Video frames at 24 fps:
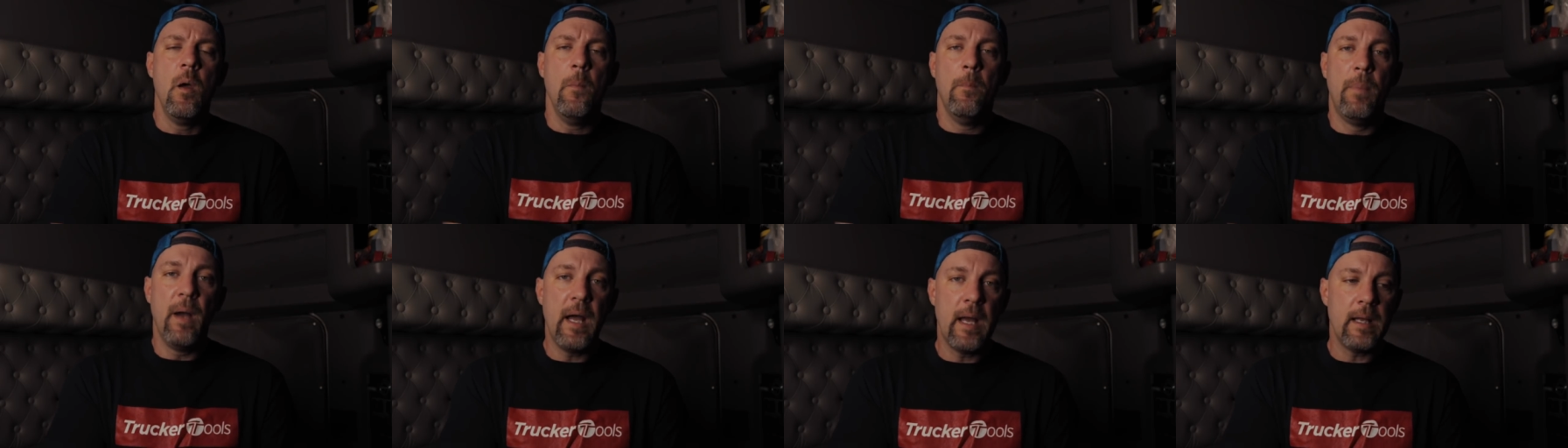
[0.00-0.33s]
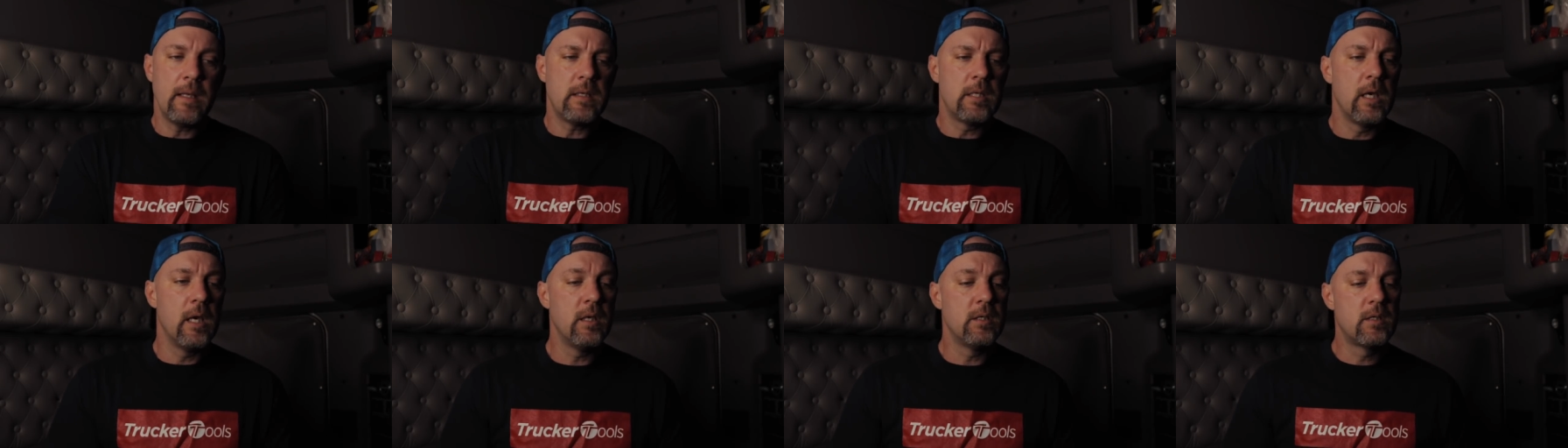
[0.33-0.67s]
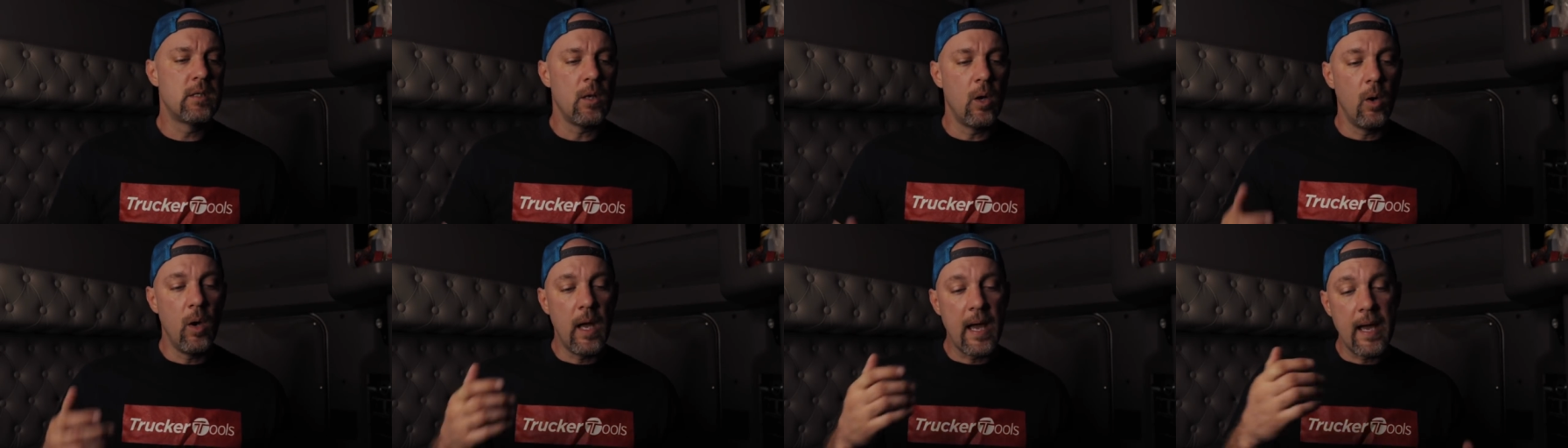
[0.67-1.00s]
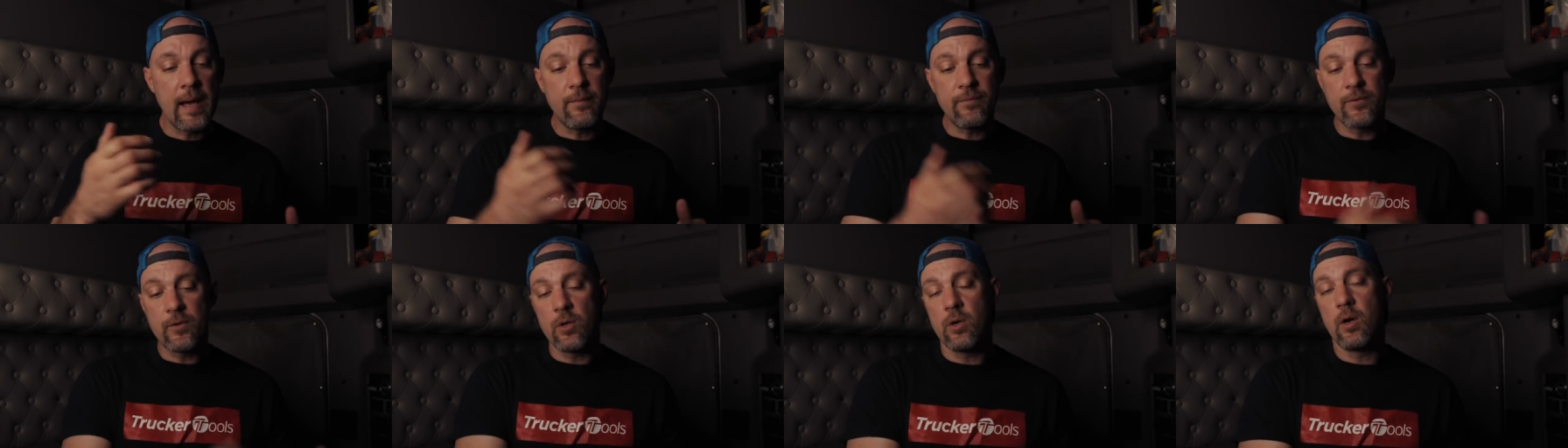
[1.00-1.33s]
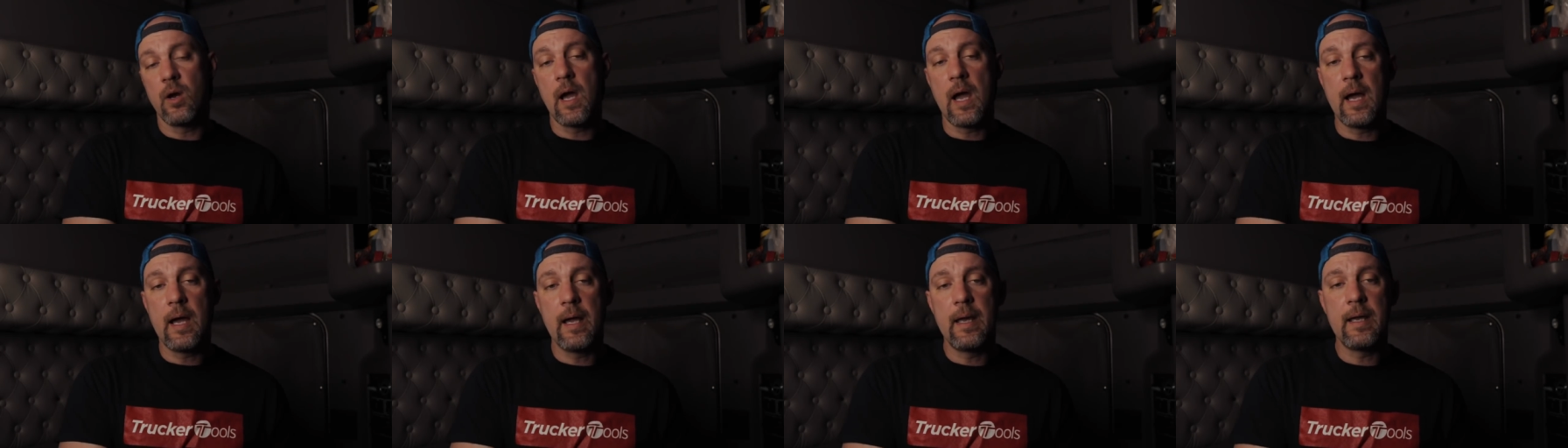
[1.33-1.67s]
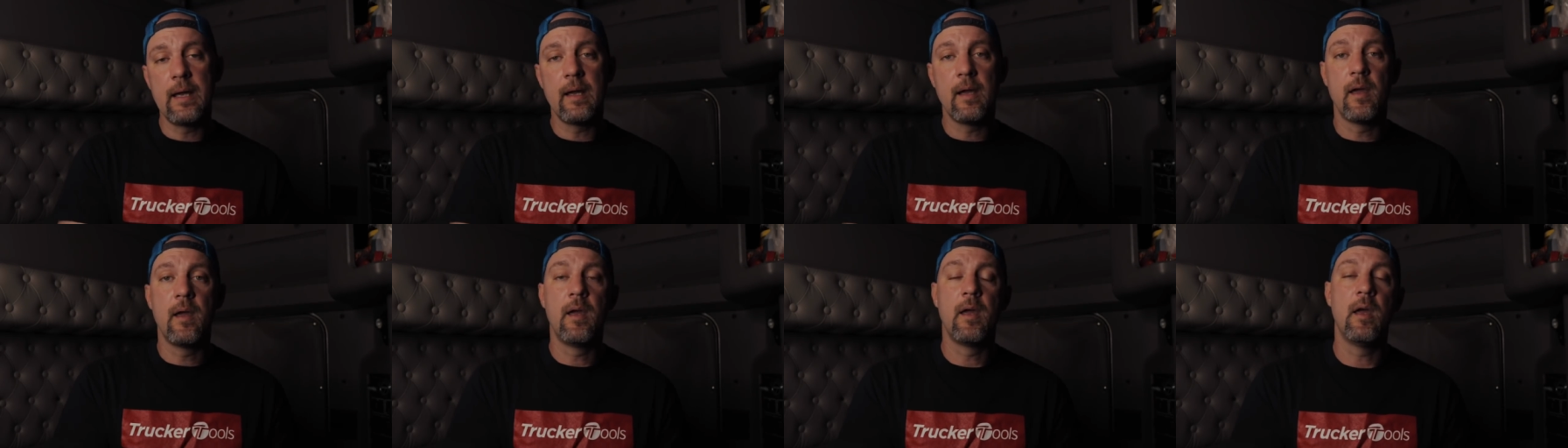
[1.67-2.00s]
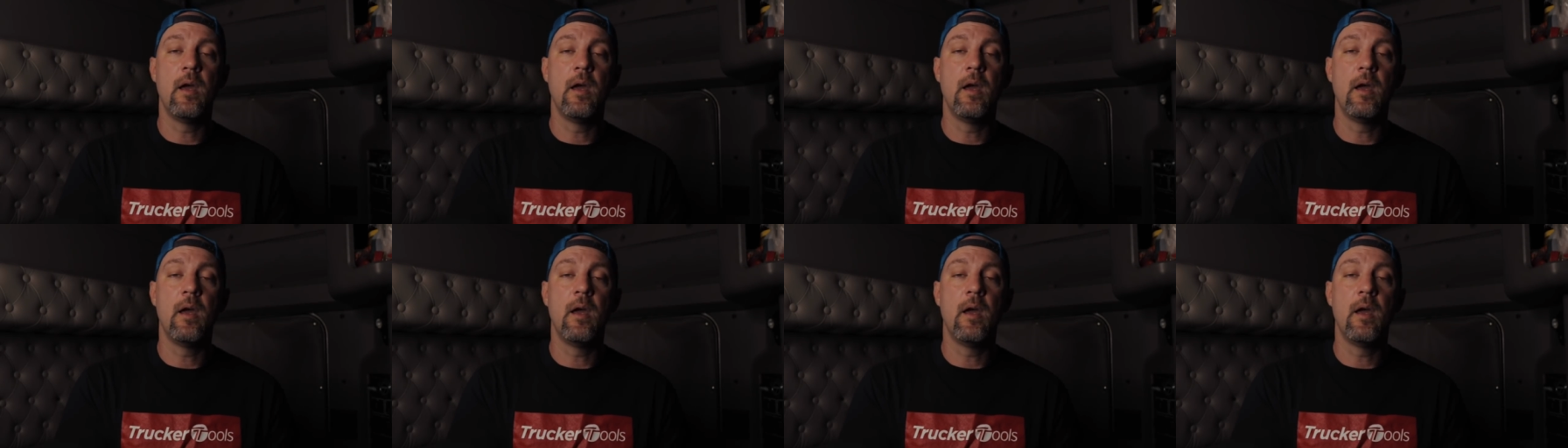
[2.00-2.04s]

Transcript: But so after I,